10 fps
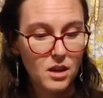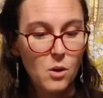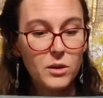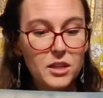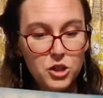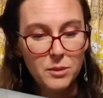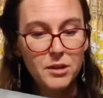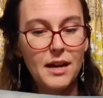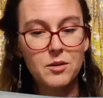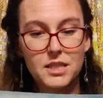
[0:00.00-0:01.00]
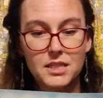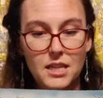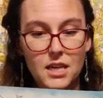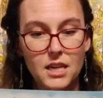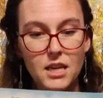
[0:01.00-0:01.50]
When the ship got out to
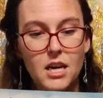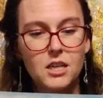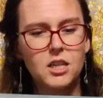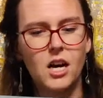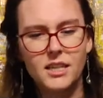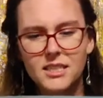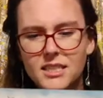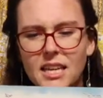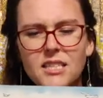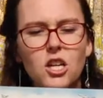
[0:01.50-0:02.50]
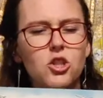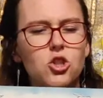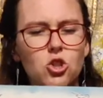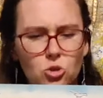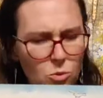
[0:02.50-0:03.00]
sea, God sent a
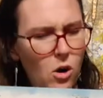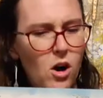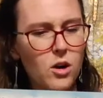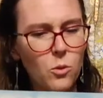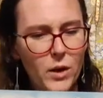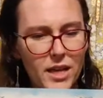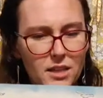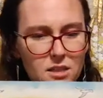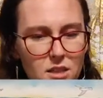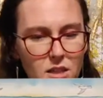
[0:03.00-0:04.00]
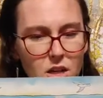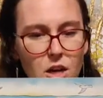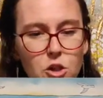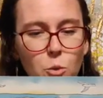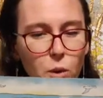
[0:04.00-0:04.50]
strong wind.
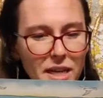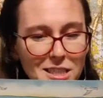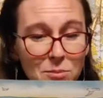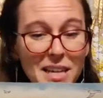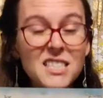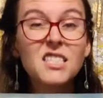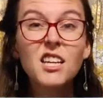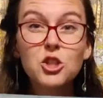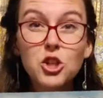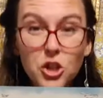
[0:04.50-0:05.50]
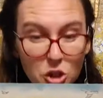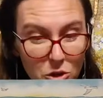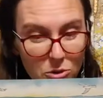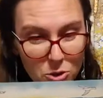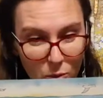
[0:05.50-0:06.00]
The wind made such huge